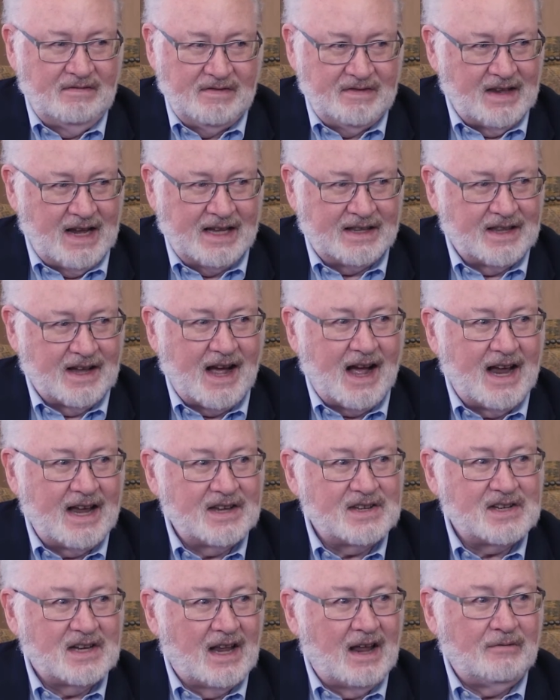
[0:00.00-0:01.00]
at the
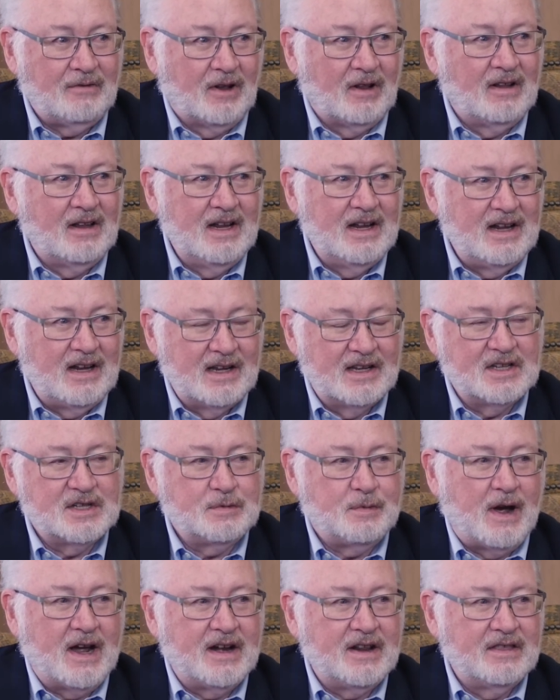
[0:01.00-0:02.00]
highest level in
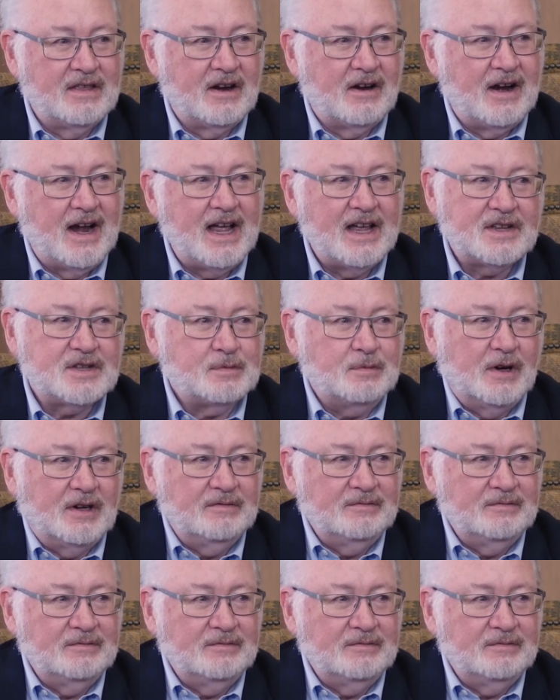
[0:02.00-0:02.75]
spite of their asthma.